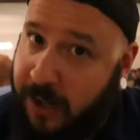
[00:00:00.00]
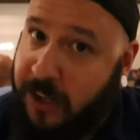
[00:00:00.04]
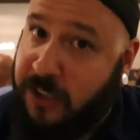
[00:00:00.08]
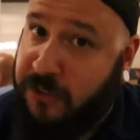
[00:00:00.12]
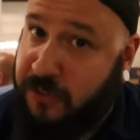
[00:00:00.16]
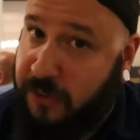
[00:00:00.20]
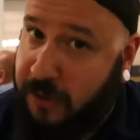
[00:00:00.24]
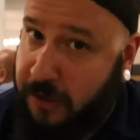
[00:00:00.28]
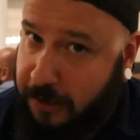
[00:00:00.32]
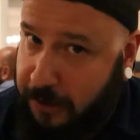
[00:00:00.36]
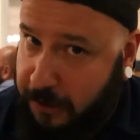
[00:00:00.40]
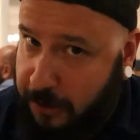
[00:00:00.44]

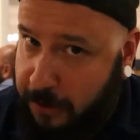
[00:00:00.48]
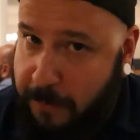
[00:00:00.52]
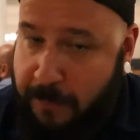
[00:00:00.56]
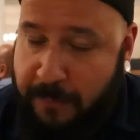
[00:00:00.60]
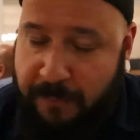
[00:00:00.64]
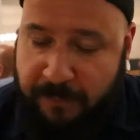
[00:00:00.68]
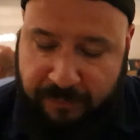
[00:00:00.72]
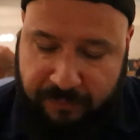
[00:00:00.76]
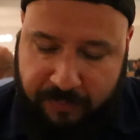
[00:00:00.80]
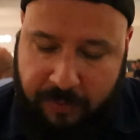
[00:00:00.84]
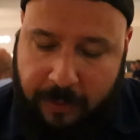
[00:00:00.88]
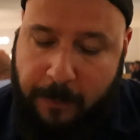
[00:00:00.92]
It's very good.
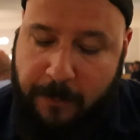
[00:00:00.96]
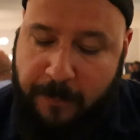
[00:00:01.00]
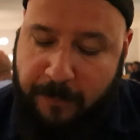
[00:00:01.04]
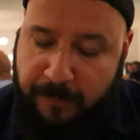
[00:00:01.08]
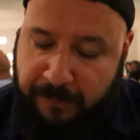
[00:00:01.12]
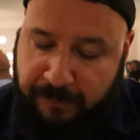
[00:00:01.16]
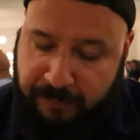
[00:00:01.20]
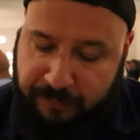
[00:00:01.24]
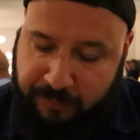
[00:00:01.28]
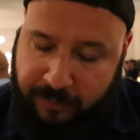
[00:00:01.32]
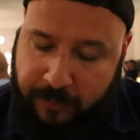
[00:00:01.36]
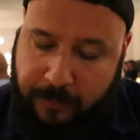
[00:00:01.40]

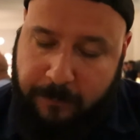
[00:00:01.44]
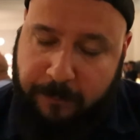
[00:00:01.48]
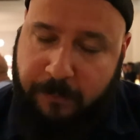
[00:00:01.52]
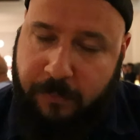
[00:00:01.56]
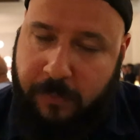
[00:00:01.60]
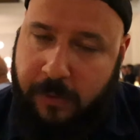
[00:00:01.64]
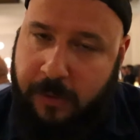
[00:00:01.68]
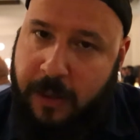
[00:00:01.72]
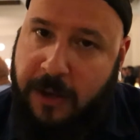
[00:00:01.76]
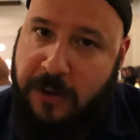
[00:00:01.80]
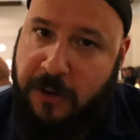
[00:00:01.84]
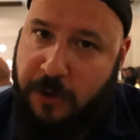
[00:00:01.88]

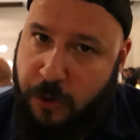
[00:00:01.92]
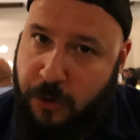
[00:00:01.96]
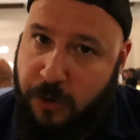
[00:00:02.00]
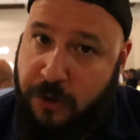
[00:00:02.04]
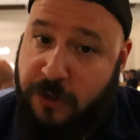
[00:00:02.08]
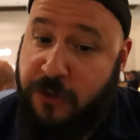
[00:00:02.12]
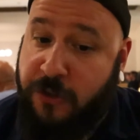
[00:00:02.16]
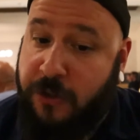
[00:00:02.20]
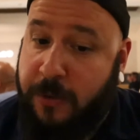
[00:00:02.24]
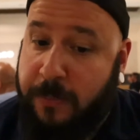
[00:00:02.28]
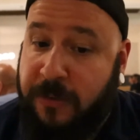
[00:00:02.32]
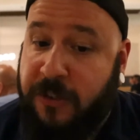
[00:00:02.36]
That New York
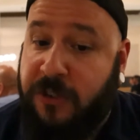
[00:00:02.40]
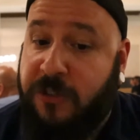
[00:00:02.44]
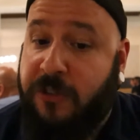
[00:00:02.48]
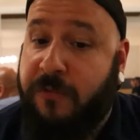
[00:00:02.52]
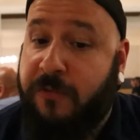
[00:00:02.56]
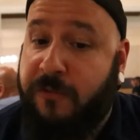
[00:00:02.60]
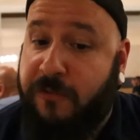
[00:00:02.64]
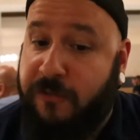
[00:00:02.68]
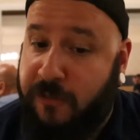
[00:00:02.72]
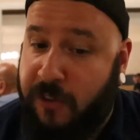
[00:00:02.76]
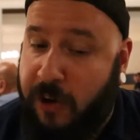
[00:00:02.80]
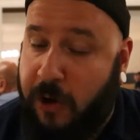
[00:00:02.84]
strip is
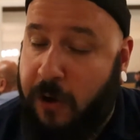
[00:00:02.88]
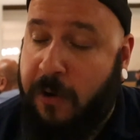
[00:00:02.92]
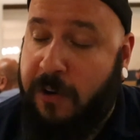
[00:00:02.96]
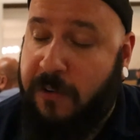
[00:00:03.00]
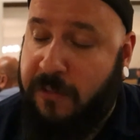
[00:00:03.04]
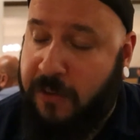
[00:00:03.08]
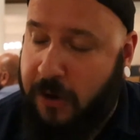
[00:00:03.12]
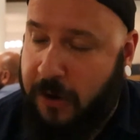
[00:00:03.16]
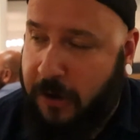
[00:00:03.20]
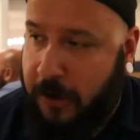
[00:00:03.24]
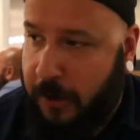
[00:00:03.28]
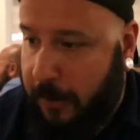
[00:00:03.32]
very,
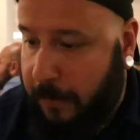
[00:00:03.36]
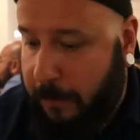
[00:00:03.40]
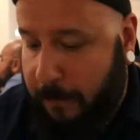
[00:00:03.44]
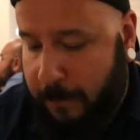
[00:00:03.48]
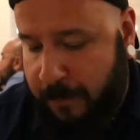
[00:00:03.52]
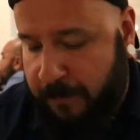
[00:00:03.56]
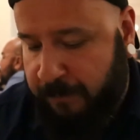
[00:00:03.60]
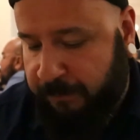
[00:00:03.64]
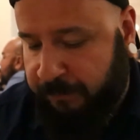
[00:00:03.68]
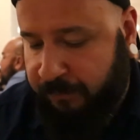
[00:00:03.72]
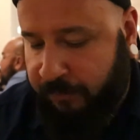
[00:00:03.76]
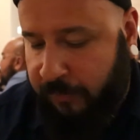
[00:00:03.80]
very good.
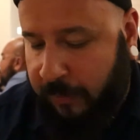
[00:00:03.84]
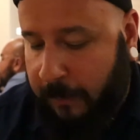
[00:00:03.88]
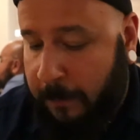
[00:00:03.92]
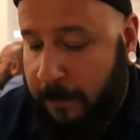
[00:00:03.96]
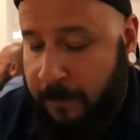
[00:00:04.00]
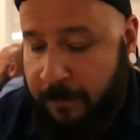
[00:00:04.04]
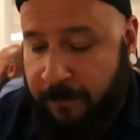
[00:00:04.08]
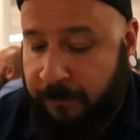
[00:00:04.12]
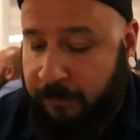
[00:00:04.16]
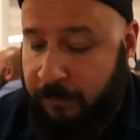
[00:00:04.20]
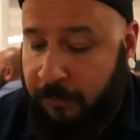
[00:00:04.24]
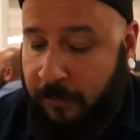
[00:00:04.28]

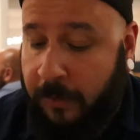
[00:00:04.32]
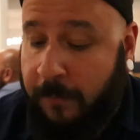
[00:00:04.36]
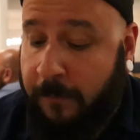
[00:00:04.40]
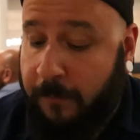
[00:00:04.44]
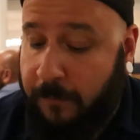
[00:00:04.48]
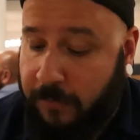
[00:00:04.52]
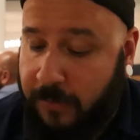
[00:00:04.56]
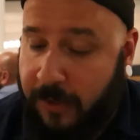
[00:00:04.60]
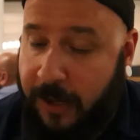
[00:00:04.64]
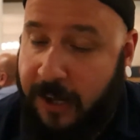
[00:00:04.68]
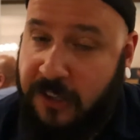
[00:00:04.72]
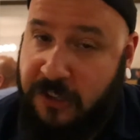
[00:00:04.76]

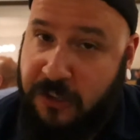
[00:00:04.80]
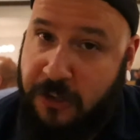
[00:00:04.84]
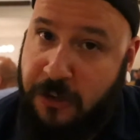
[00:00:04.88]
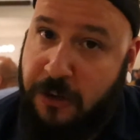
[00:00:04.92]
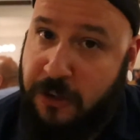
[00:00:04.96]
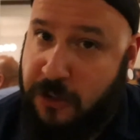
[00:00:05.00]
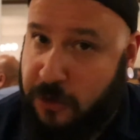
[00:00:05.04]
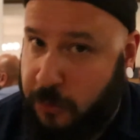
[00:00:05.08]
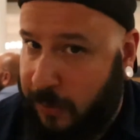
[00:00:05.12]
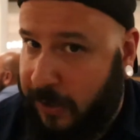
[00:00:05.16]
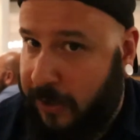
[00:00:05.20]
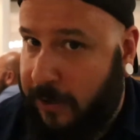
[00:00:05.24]
That's
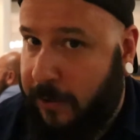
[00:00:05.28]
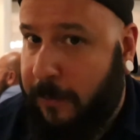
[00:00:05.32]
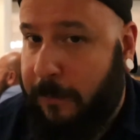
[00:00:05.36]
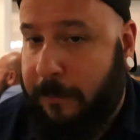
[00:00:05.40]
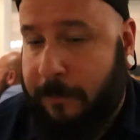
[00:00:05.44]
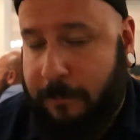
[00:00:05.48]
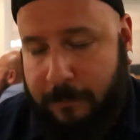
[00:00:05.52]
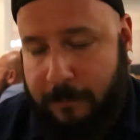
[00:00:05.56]
cooked well.